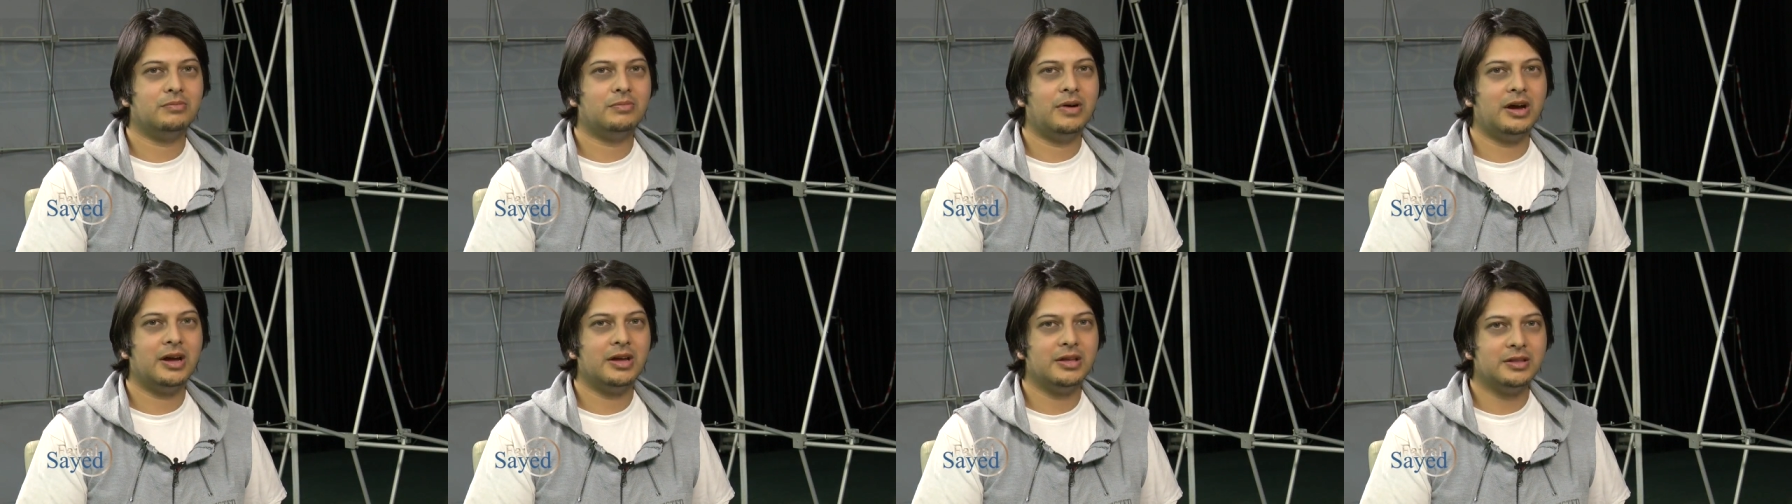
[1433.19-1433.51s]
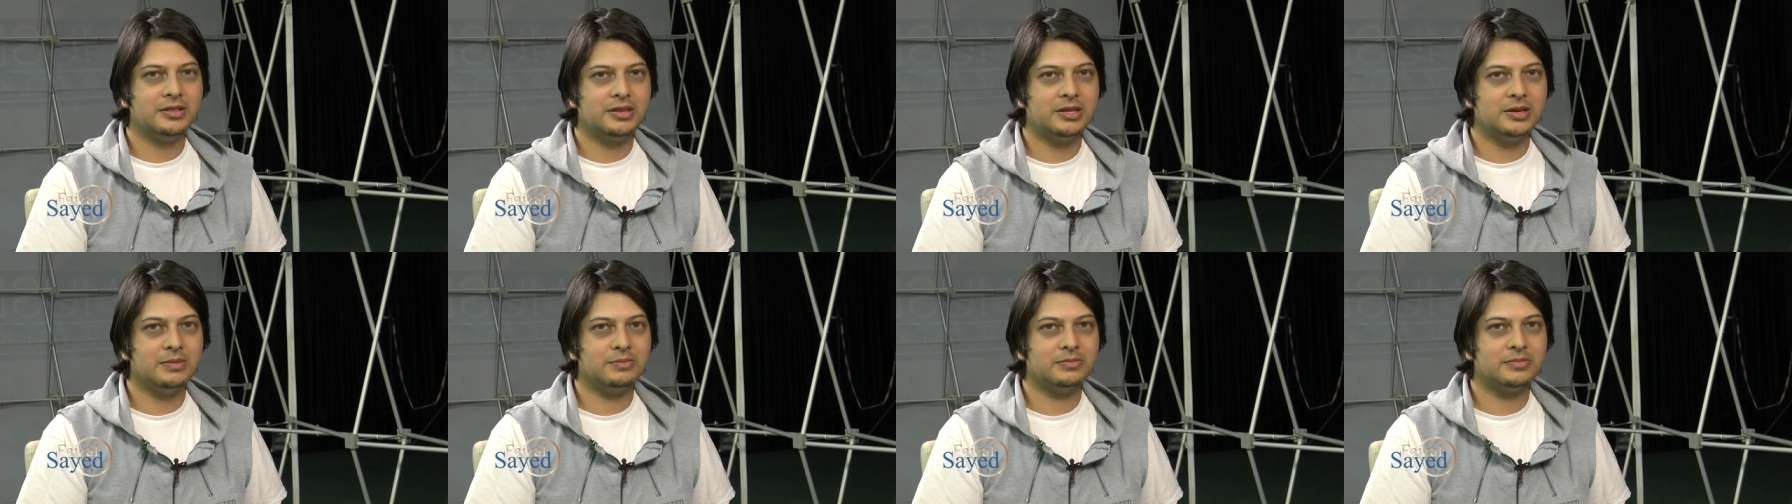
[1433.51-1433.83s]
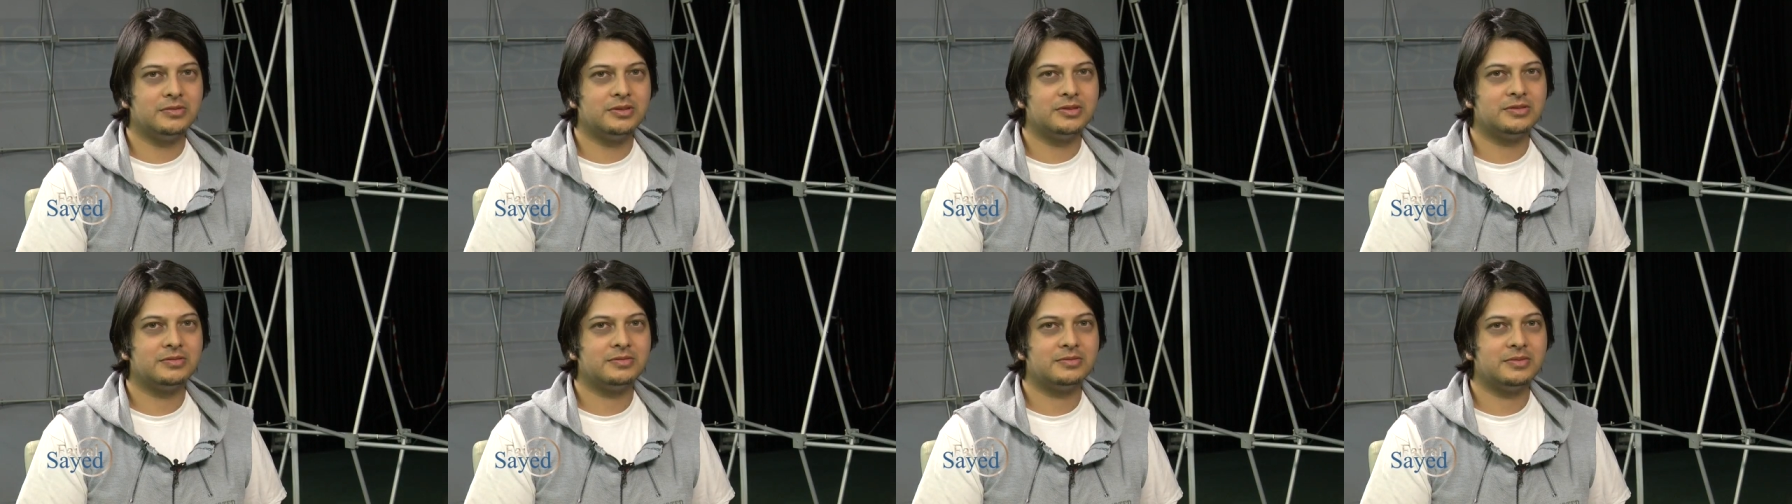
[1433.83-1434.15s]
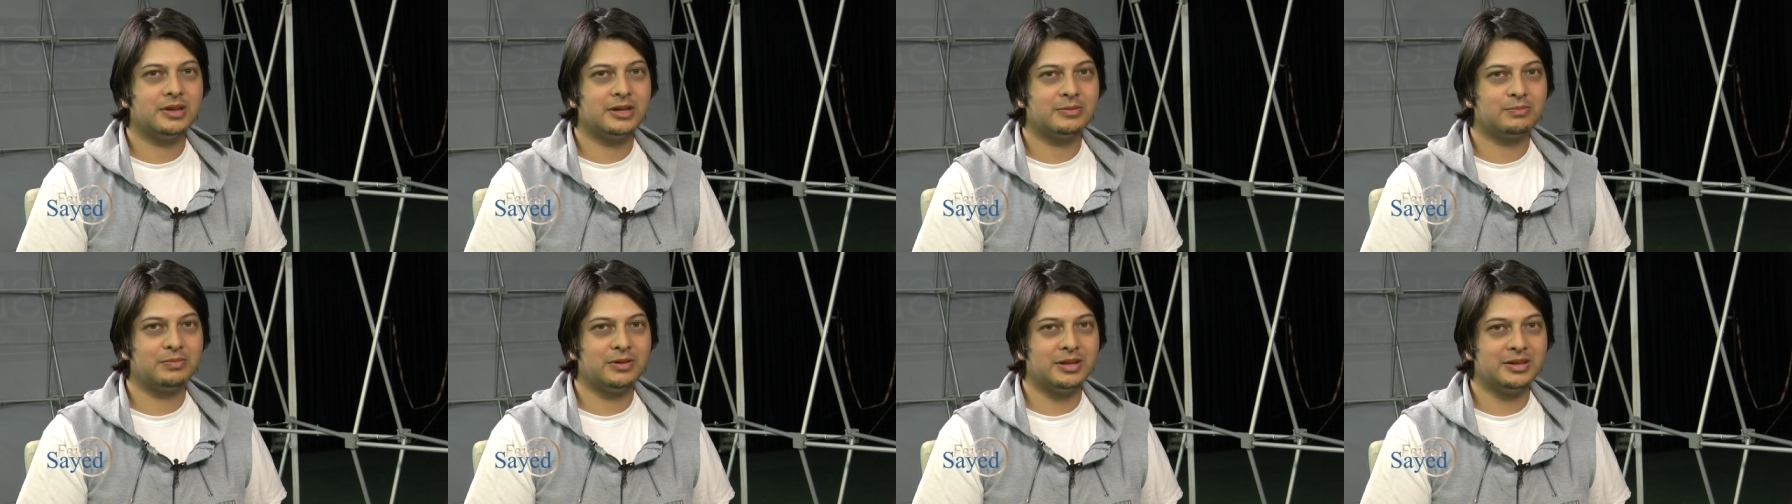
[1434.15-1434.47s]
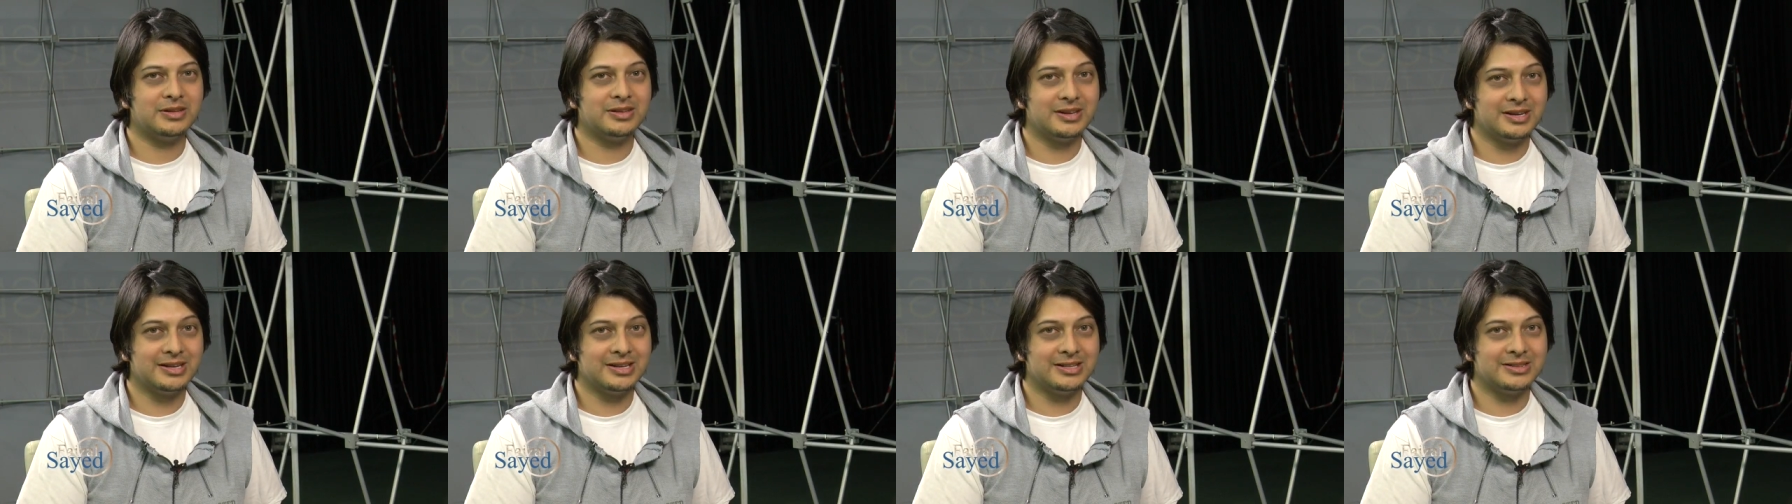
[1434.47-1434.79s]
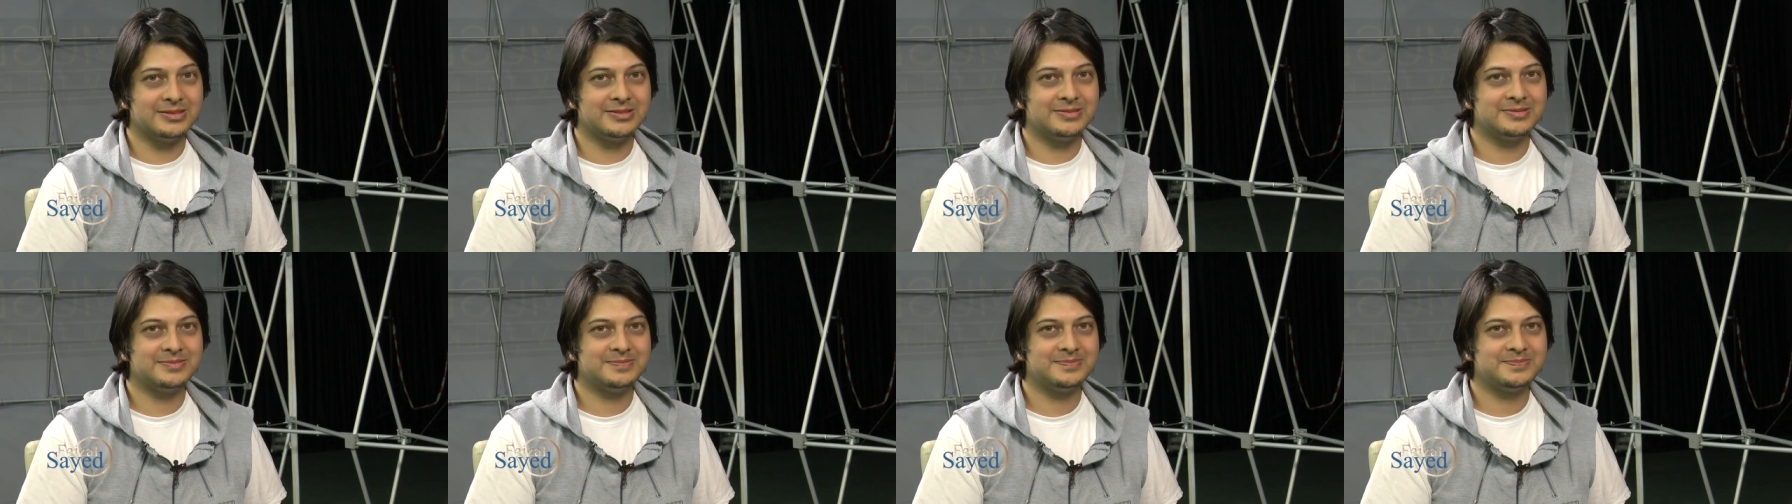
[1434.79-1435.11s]
my attempt at playing
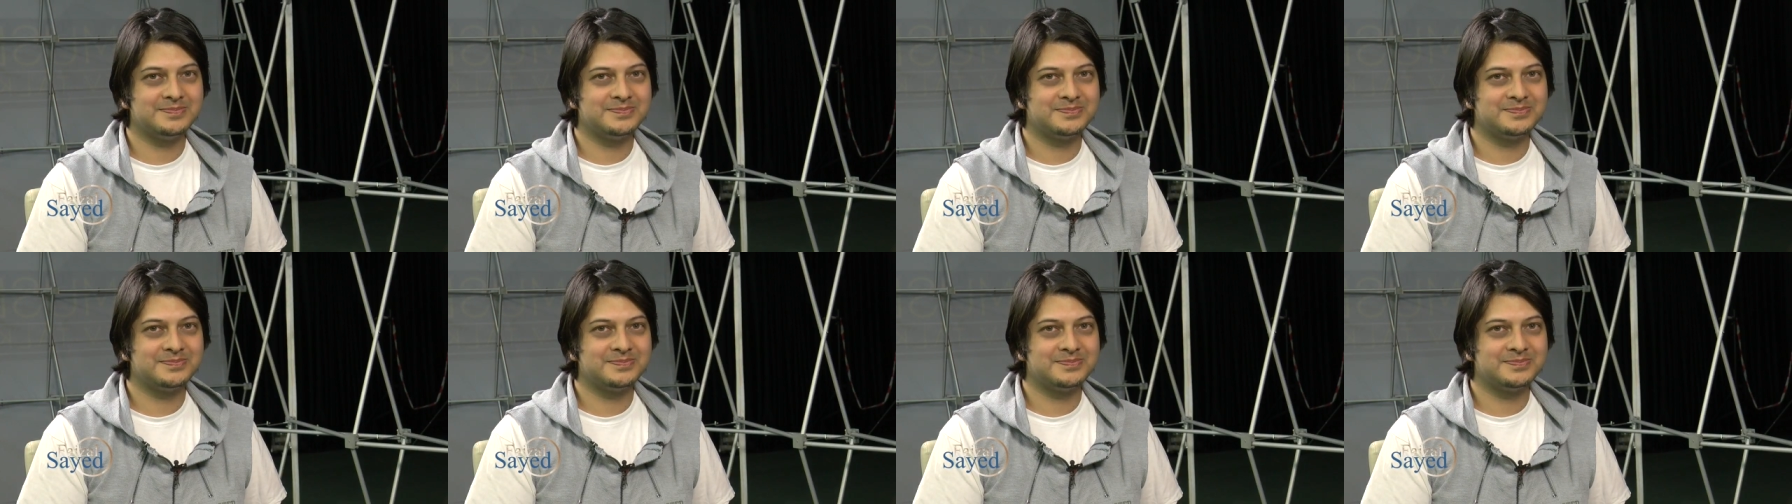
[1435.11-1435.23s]
cricket.